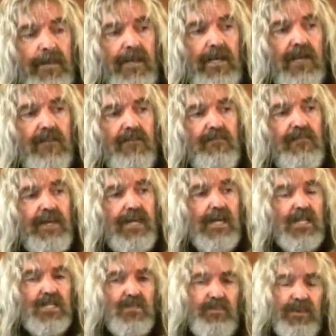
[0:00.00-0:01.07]
If my
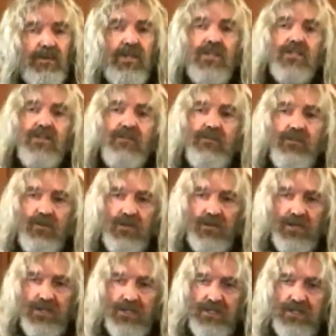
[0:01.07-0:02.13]
experience of
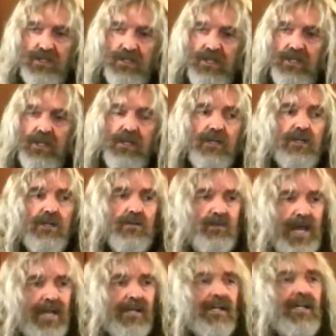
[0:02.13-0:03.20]
Eucharist
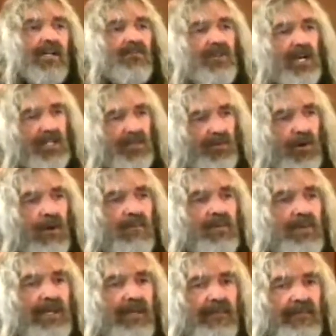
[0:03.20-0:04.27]
radically transforms
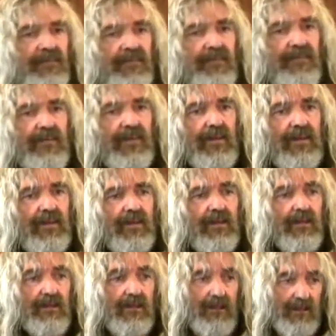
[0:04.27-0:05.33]
me,
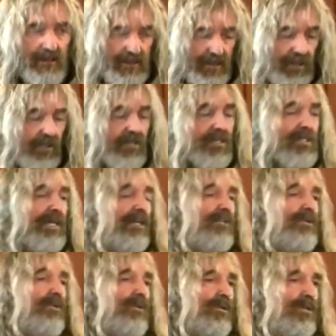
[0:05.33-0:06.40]
I understand
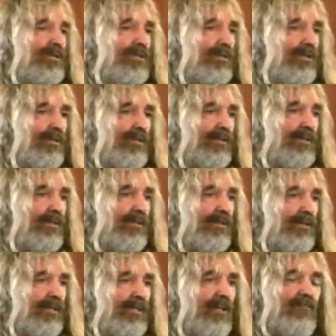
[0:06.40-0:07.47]
Eucharist.
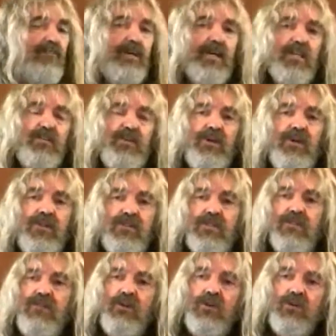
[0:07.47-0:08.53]
If my experiences
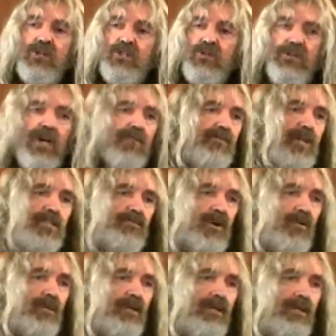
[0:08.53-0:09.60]
of Eucharist do not
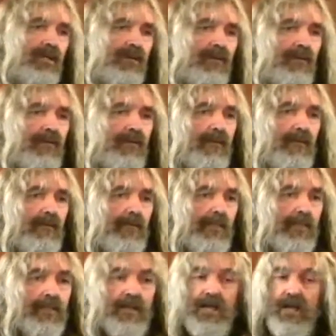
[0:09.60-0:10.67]
transform me,
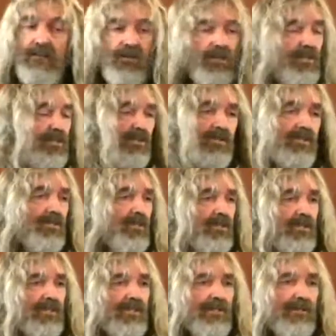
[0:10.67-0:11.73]
I haven't understood
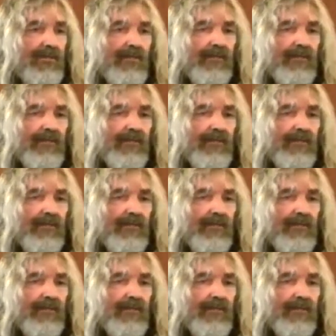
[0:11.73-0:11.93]
Eucharist.